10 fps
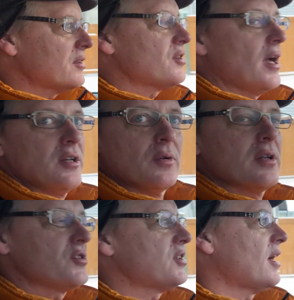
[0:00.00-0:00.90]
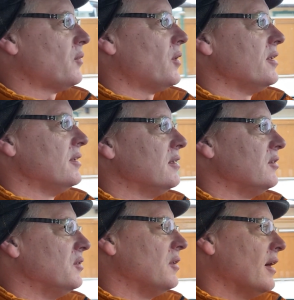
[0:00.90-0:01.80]
I don't understand why they didn't
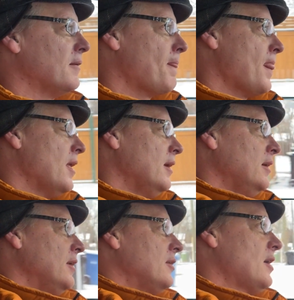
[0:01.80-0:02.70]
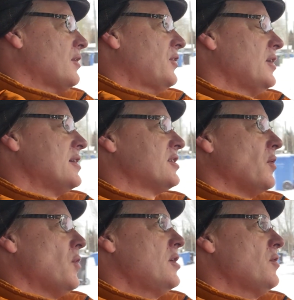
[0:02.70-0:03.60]
do that. The other thing is that
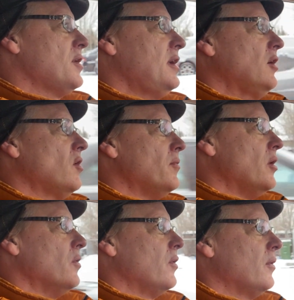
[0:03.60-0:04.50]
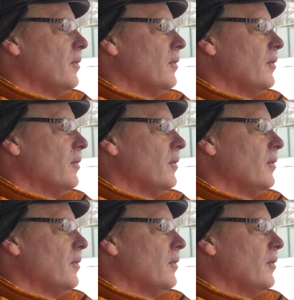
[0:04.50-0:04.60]
when you're in eco mode,